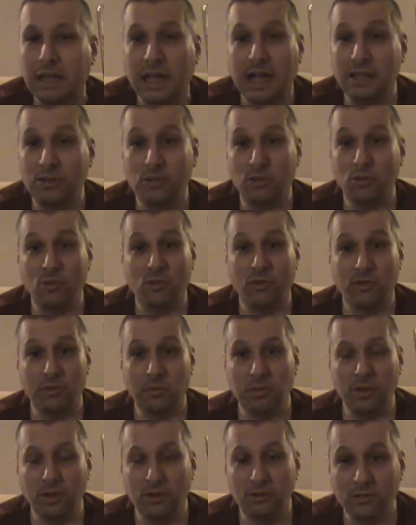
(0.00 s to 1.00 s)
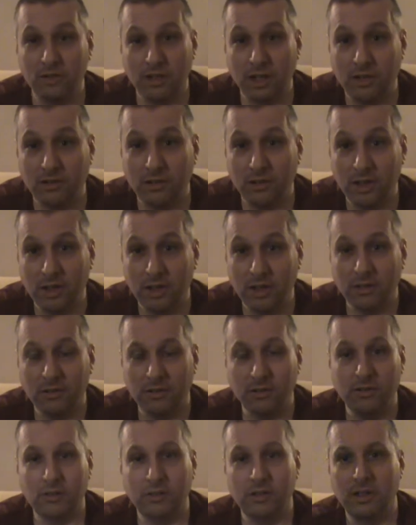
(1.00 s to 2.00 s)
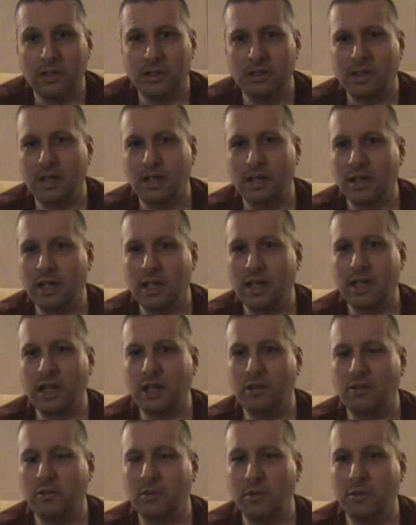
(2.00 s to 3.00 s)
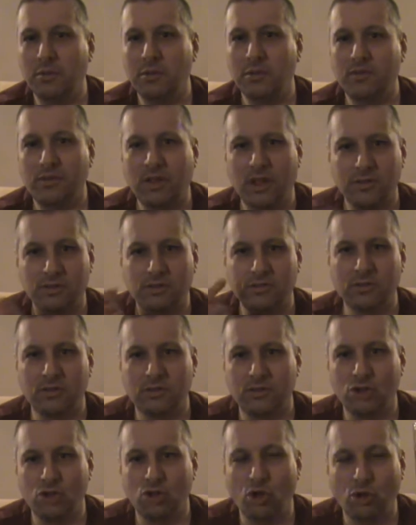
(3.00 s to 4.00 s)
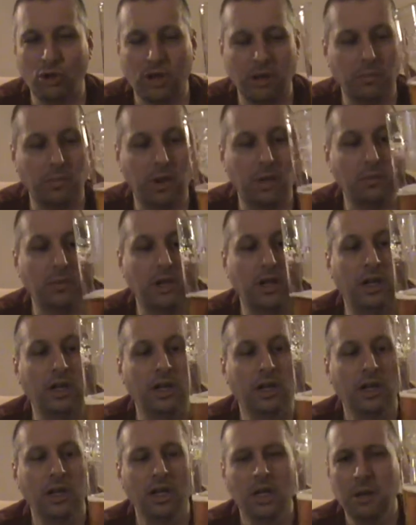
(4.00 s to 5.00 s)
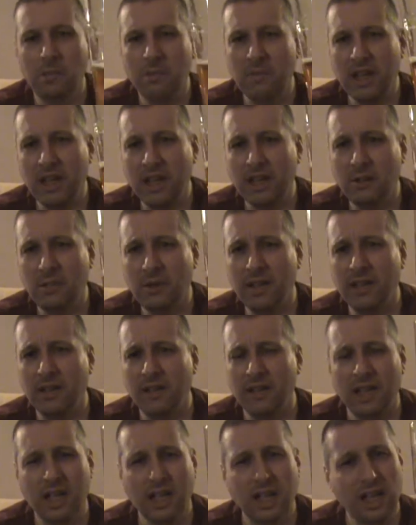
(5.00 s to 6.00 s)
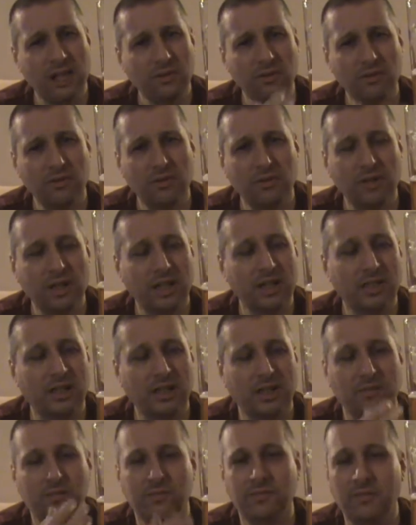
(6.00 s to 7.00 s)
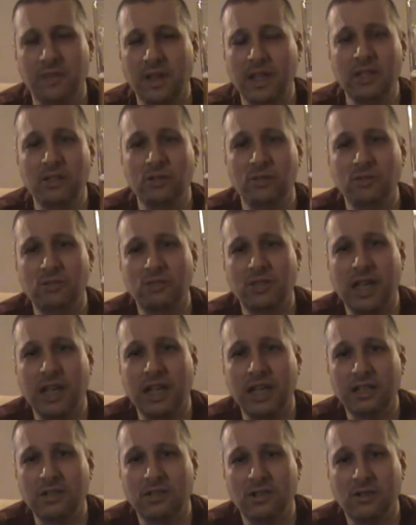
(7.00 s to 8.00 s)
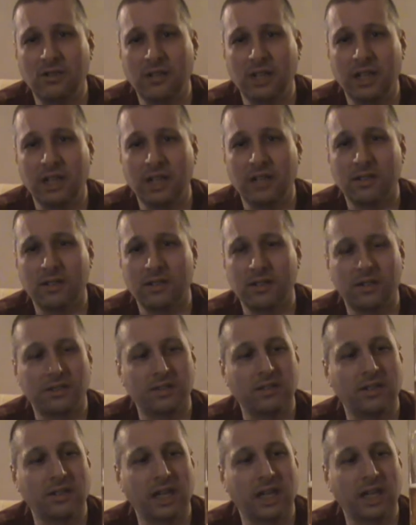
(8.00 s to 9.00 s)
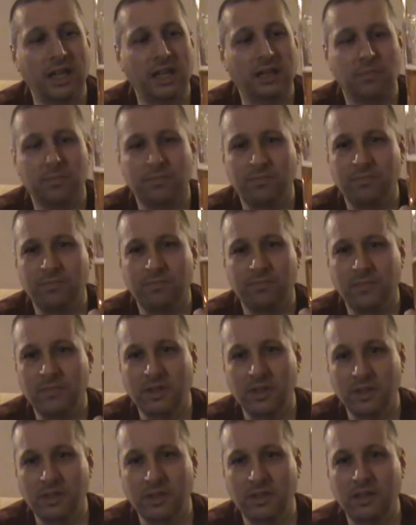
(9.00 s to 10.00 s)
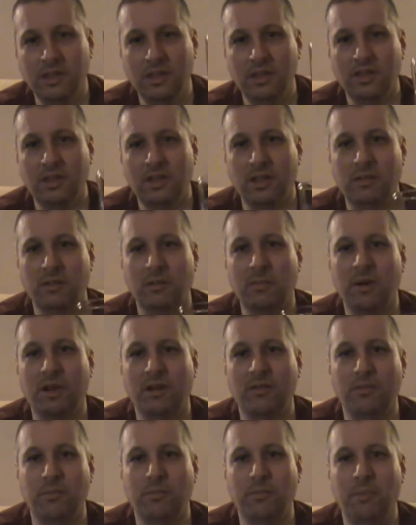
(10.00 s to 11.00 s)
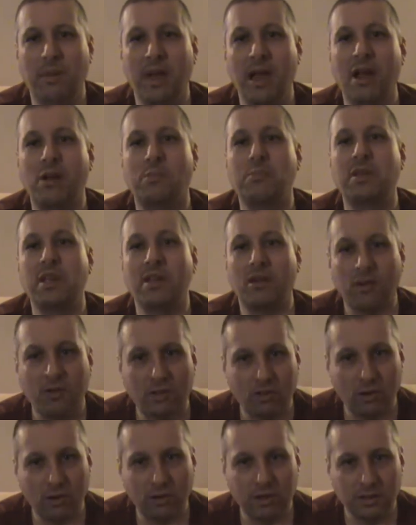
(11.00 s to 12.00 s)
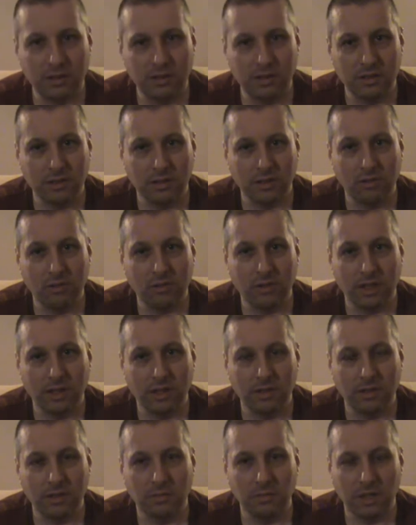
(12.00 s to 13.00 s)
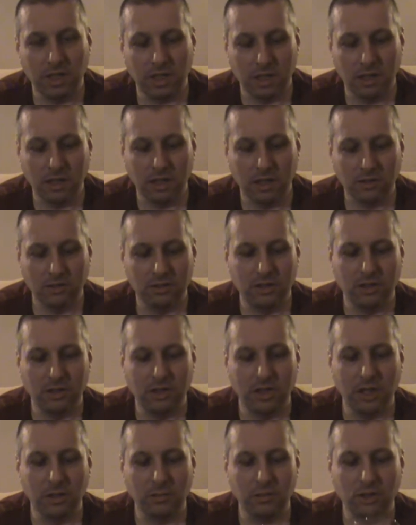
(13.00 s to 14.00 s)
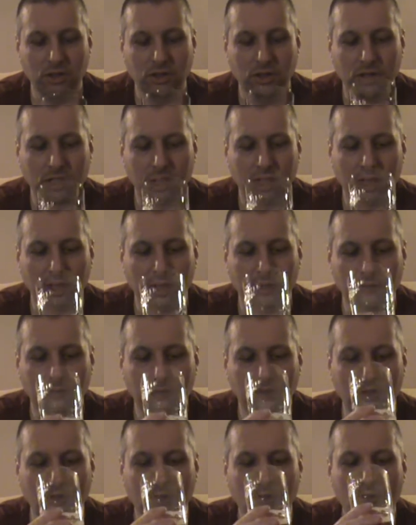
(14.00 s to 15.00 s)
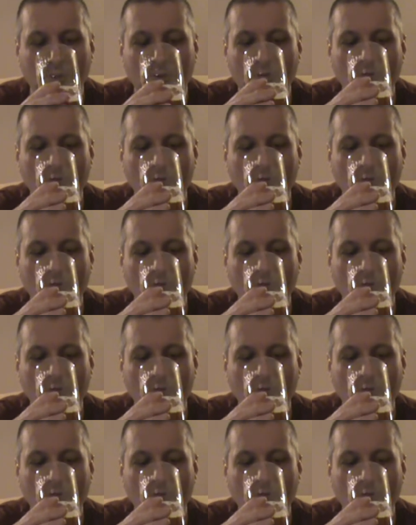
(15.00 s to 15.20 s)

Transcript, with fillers: I don't know if I pronounced that right or not. I, I, I can't remember. I've got a shocking memory. But anyway, I don't know like if any of you guys out there, there's uh, there are a bit of better beer authorities out there than me. I'll tell you that much. but